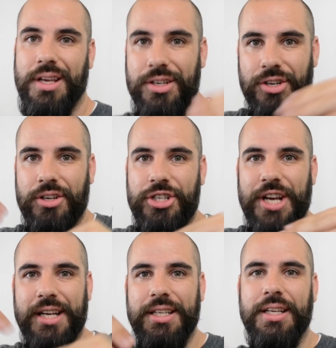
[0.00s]

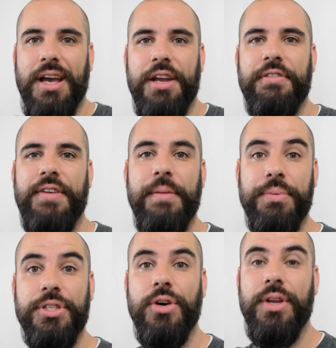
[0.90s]
interjected kind of
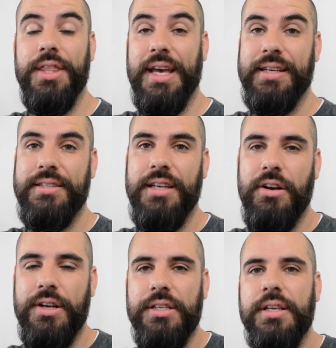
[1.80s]
episode in that
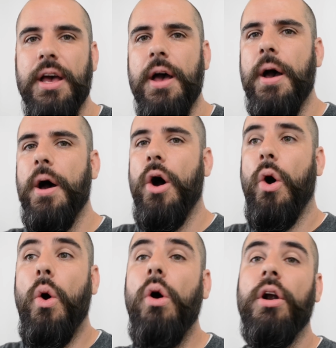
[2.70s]
series
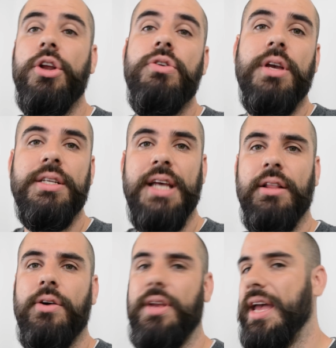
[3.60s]
or you can
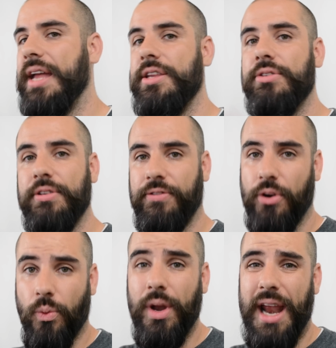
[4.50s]
download it and use it
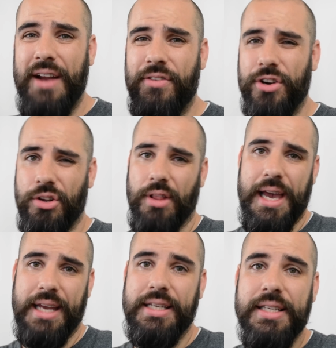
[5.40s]
for whatever you
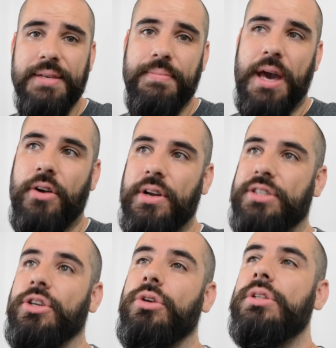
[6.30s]
like. It doesn't matter.
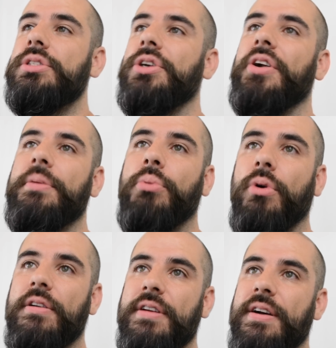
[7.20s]
It's a good starting
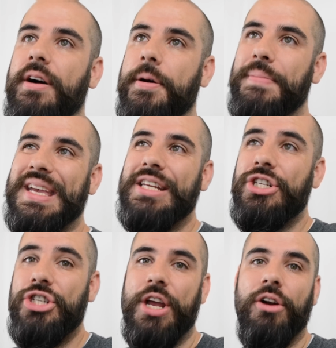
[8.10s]
point um,
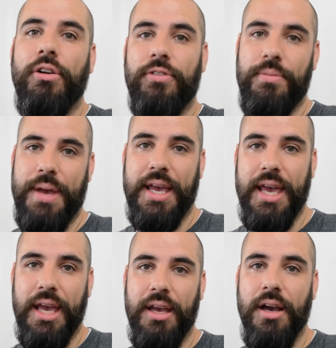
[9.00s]
in general for
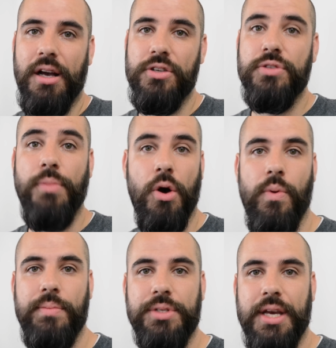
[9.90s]
making uh, small
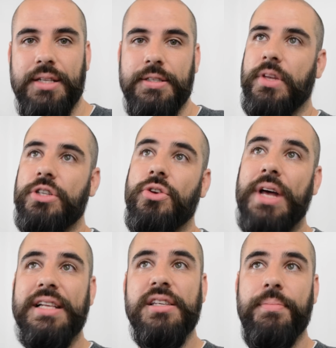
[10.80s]
websites. So
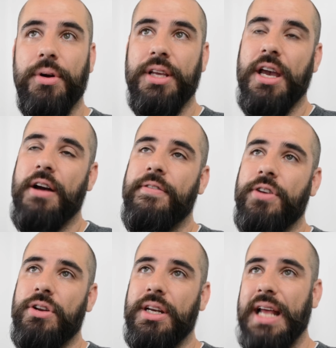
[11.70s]
that's up on GitHub for
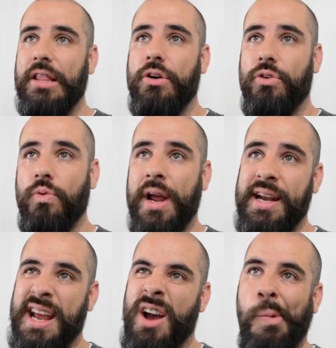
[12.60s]
you to download
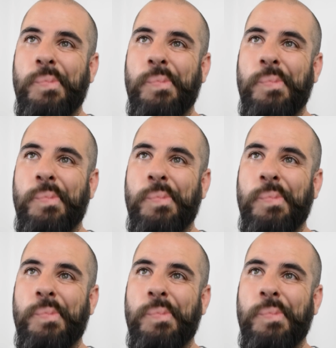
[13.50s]
right now.